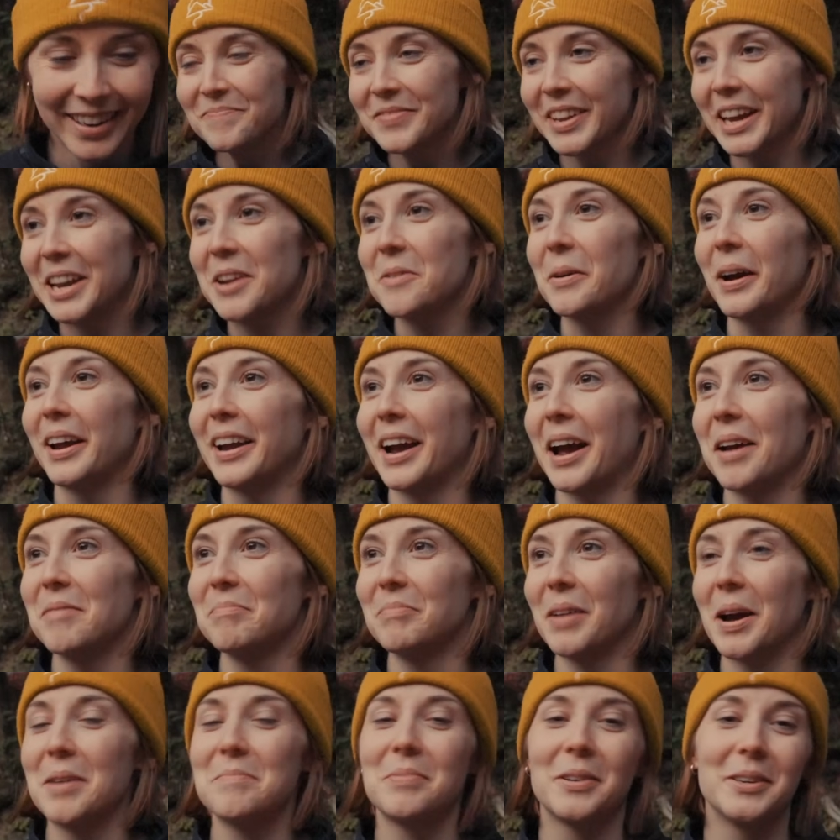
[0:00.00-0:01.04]
Anyway,
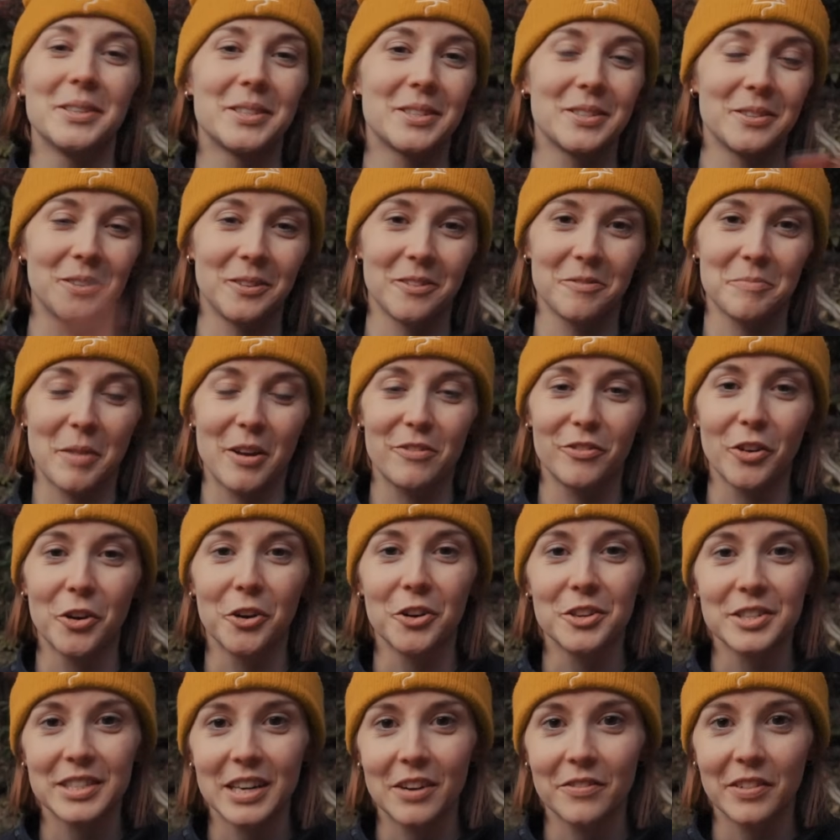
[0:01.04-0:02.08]
I post all of my
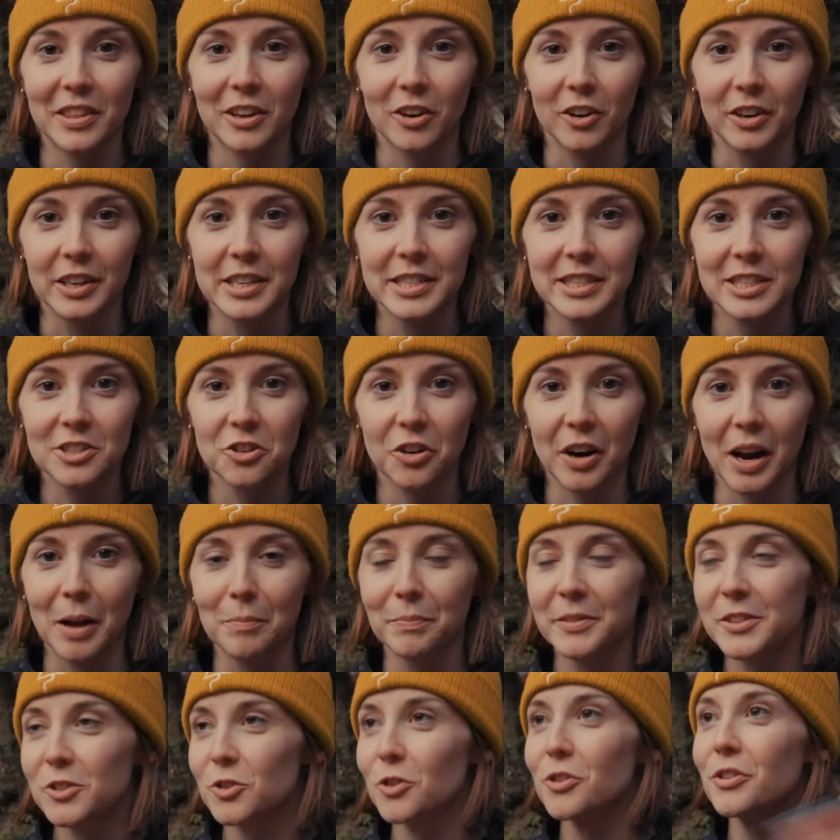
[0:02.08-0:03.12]
photos and everything on
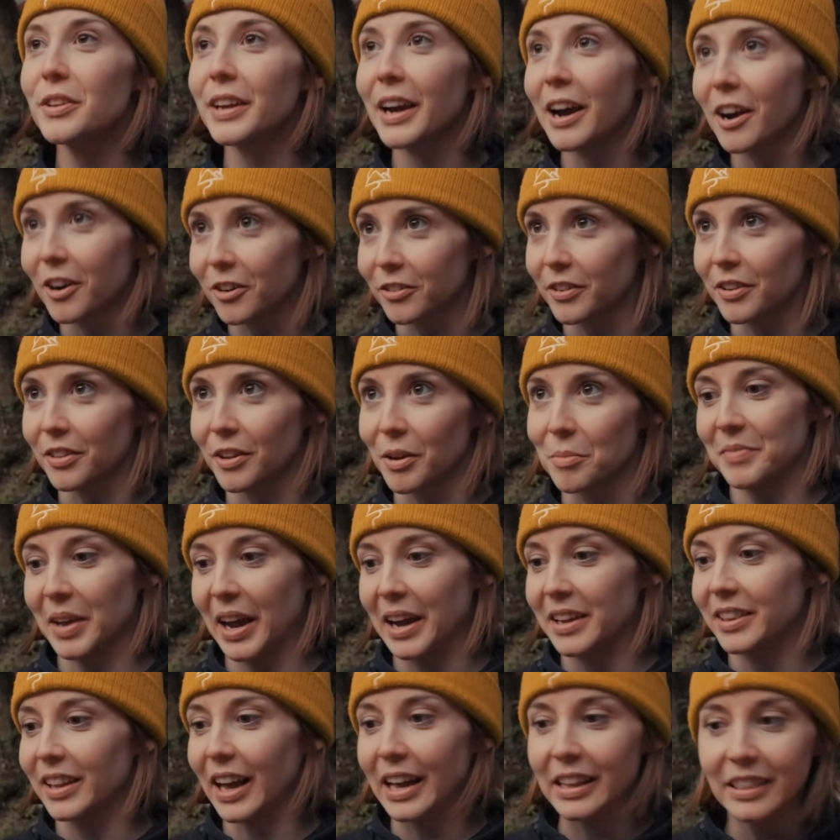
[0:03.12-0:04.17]
Instagram. Screw the algorithm.
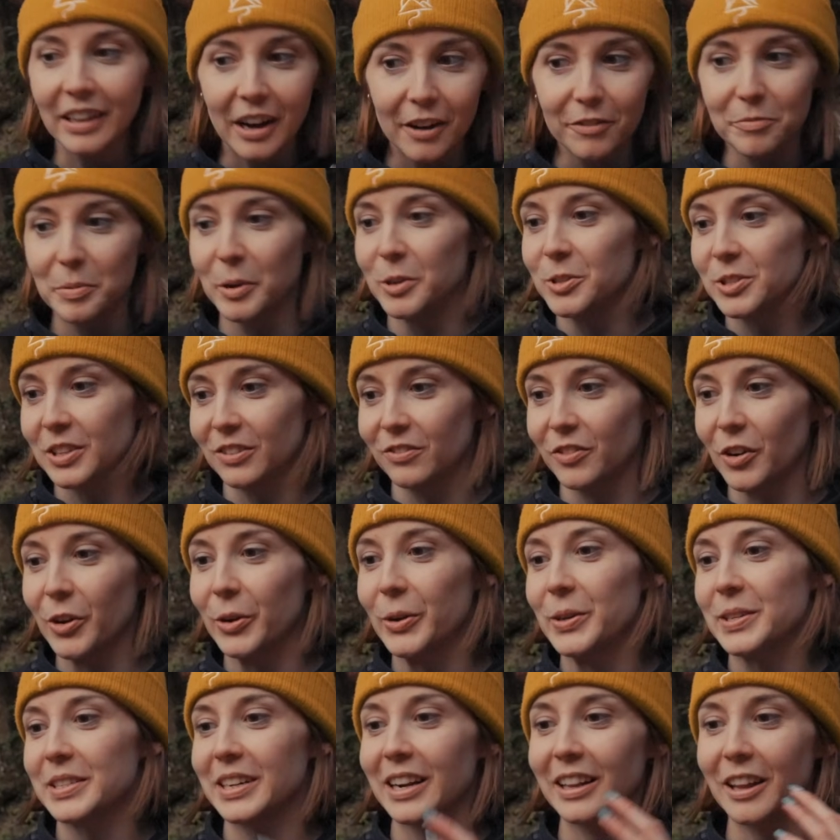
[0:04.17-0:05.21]
I love posting
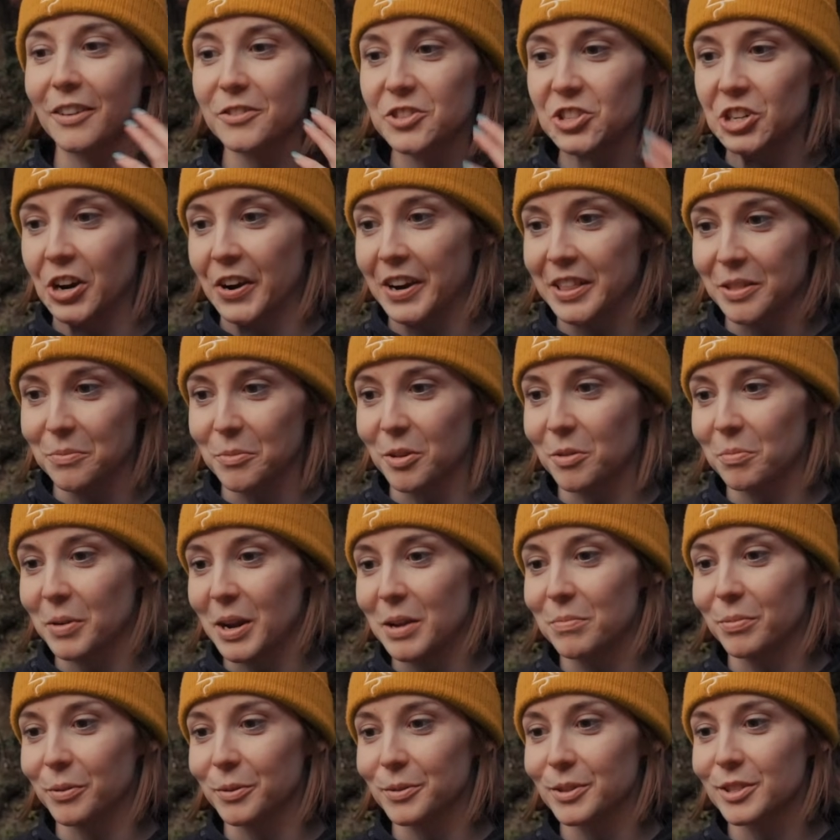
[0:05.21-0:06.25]
photos and I love sharing them with
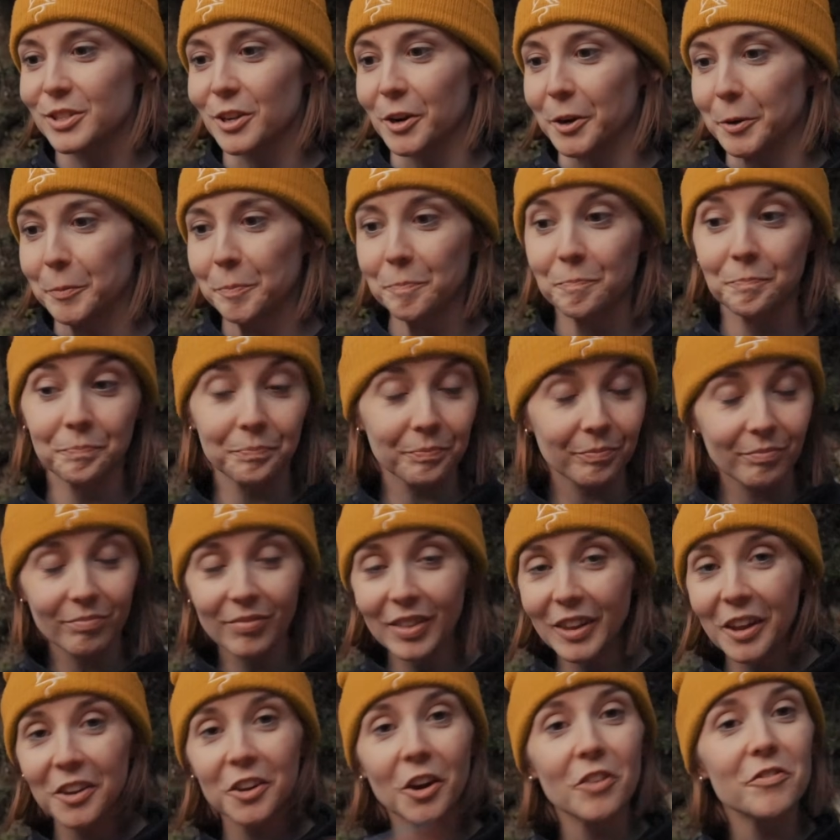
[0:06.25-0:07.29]
people, so
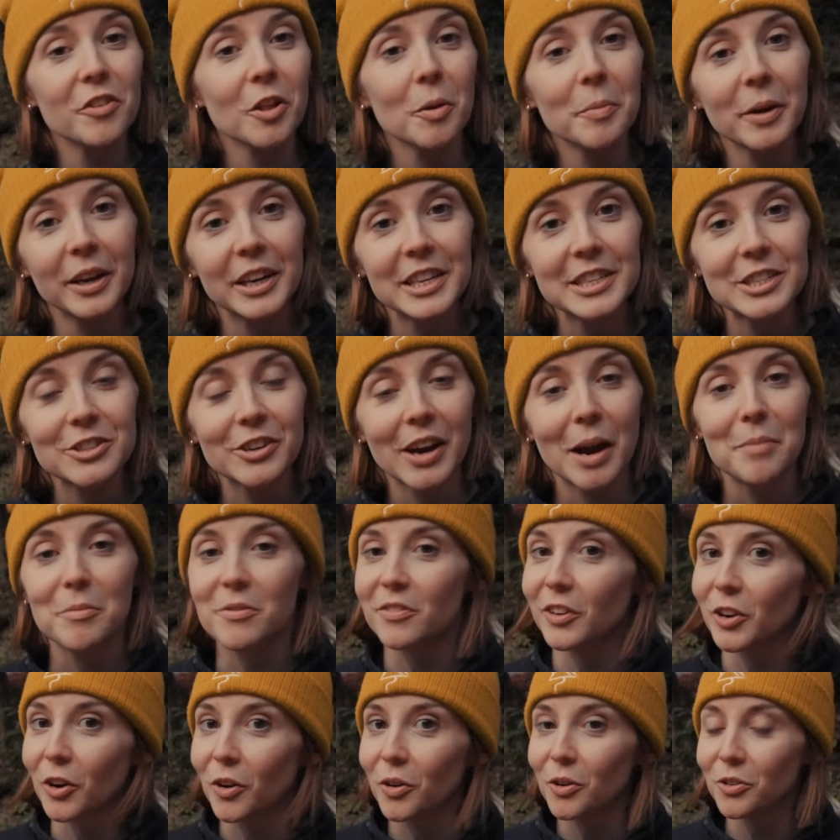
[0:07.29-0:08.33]
go follow me on Instagram if
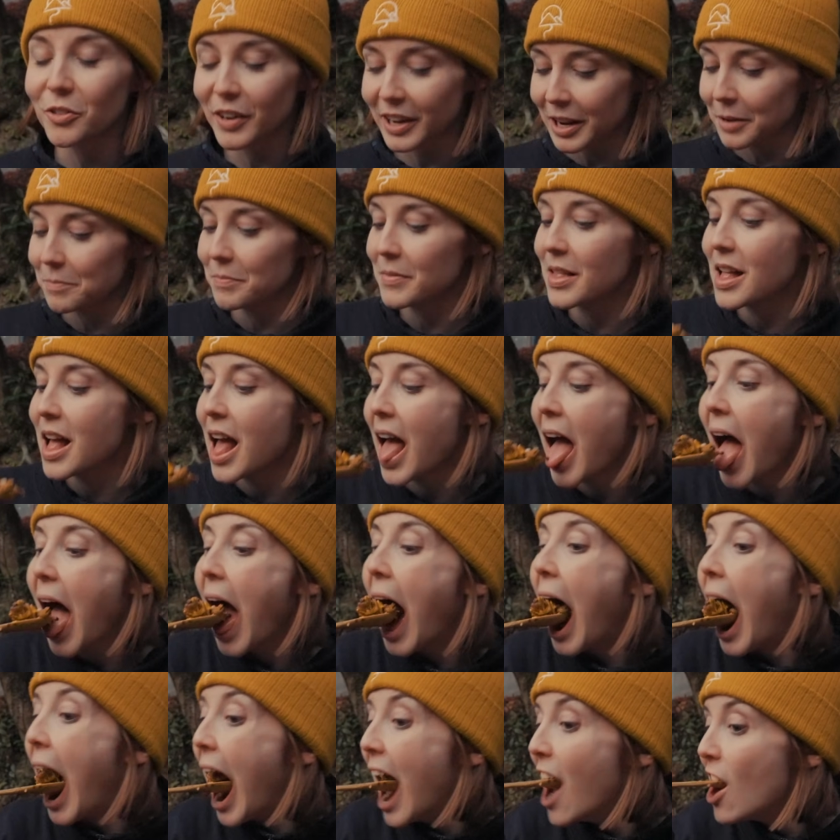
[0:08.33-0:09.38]
you're not already. I'm
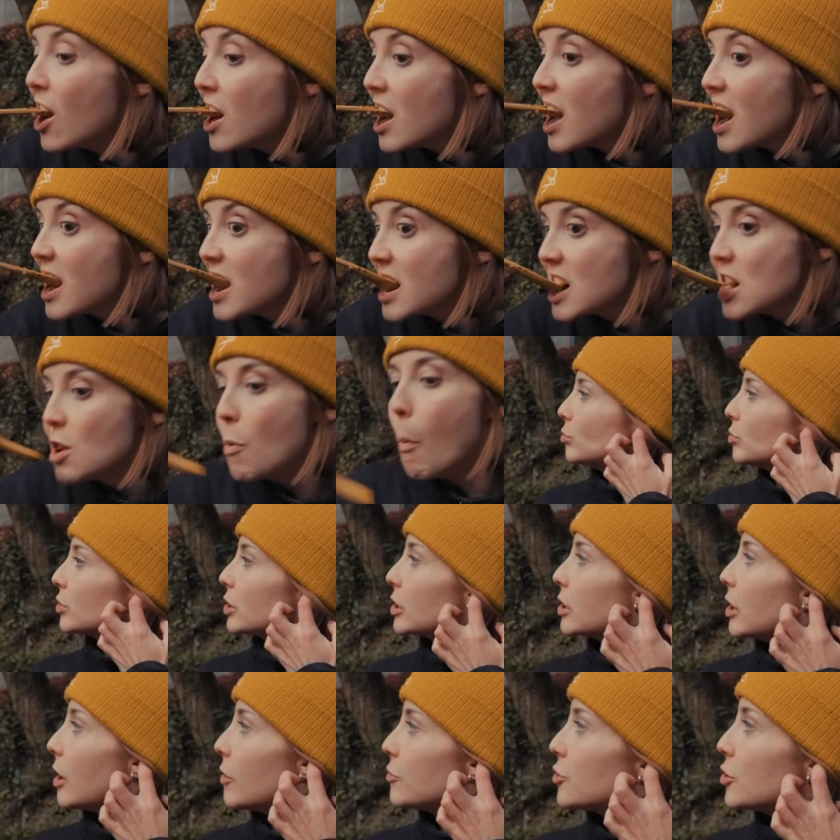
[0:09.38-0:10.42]
getting really full. I'm
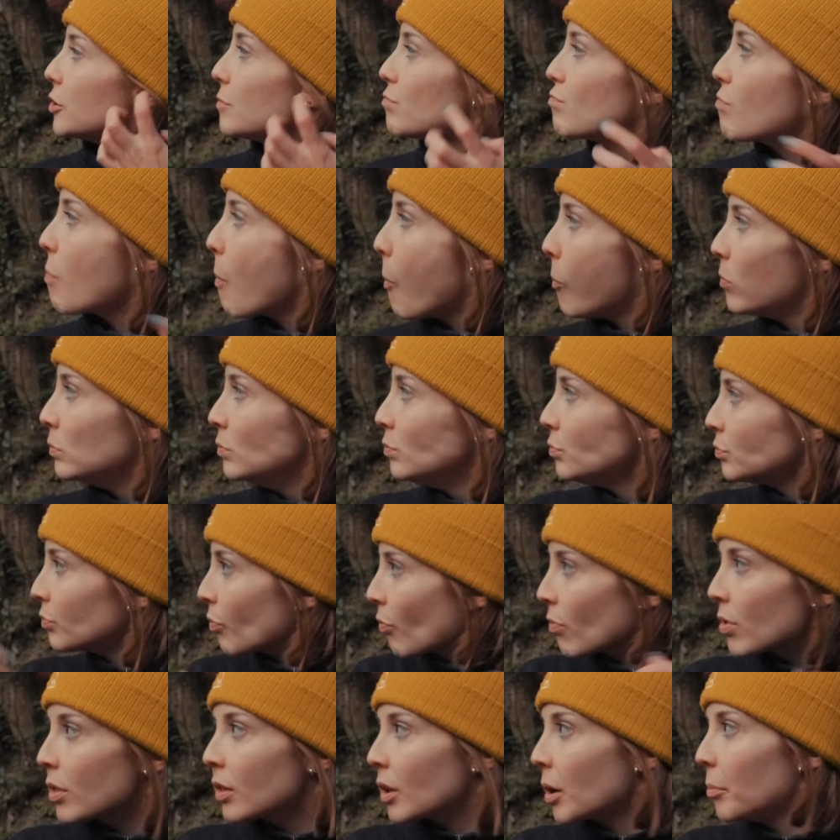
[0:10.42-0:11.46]
gonna have to
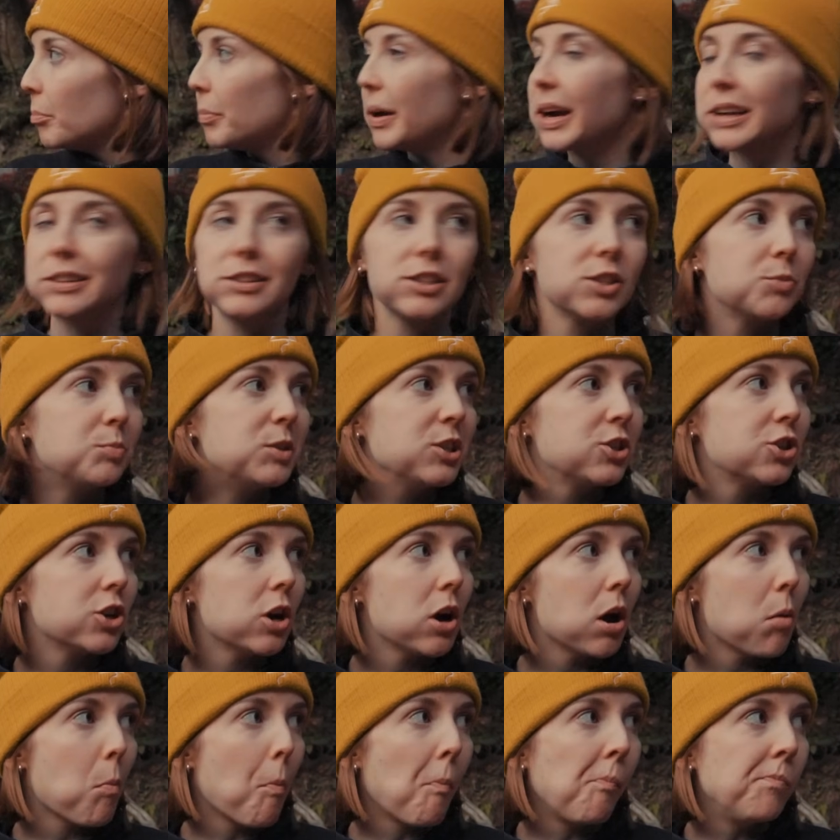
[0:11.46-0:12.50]
pack this bitch
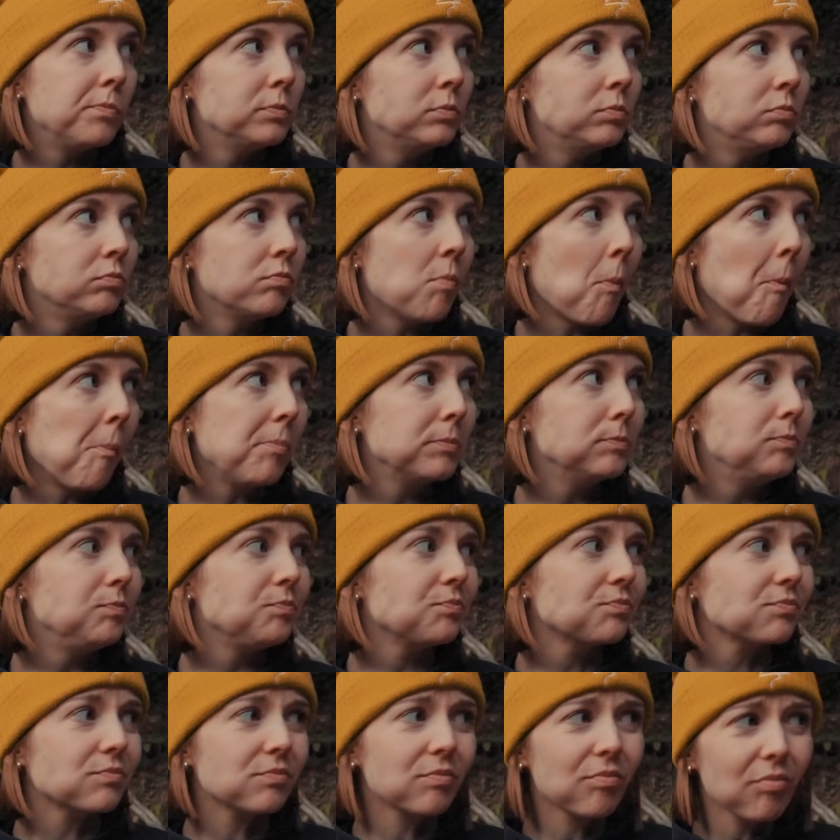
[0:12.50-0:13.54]
up.
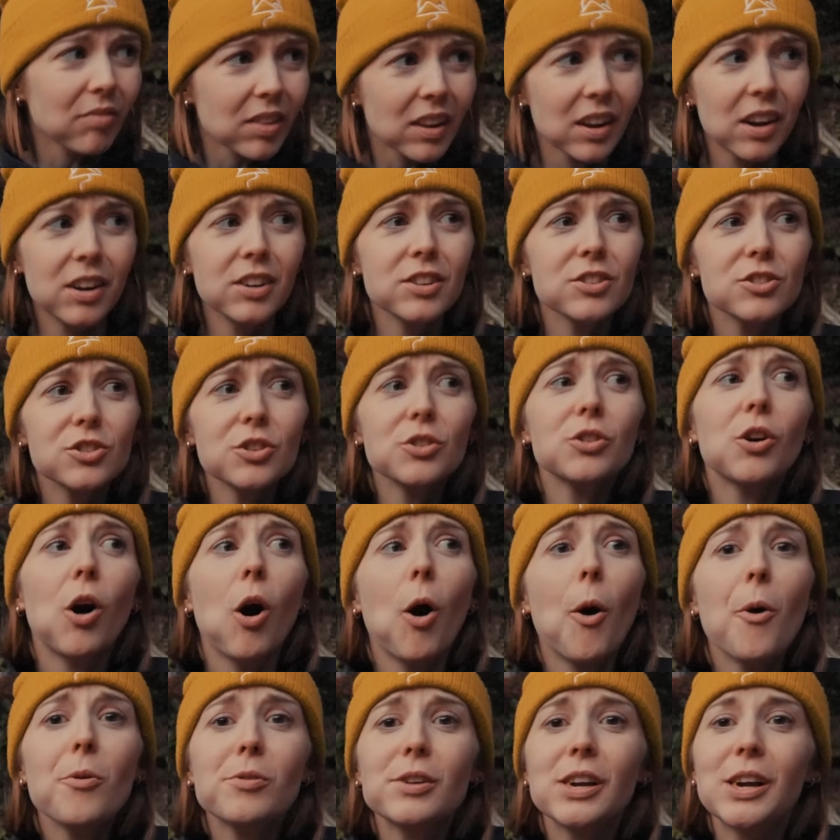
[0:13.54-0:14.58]
And it's so
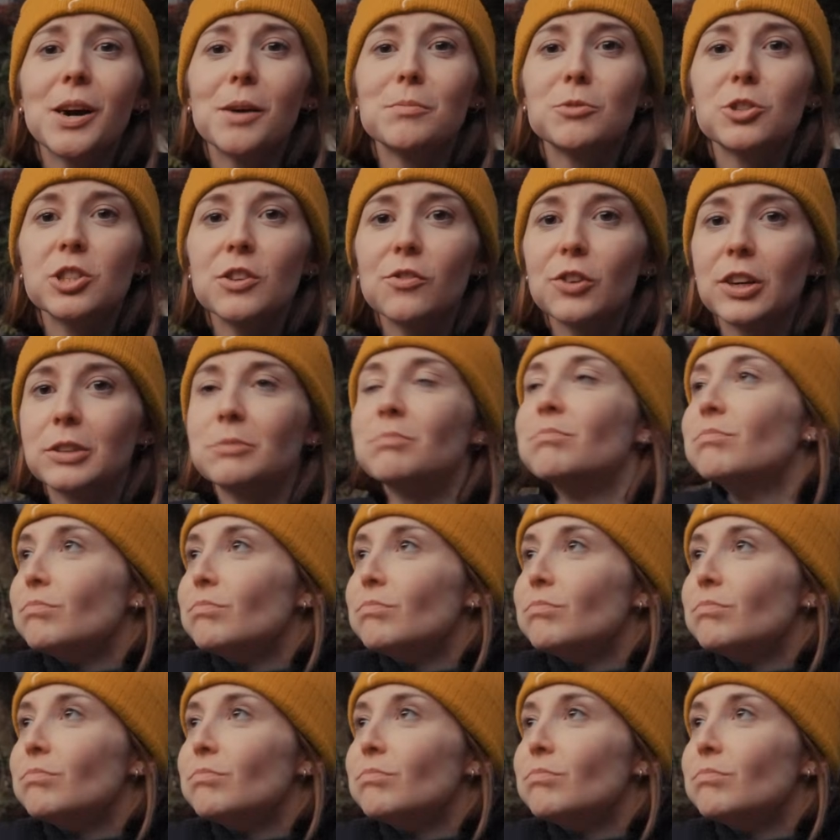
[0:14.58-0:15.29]
cold now, I'm shivering.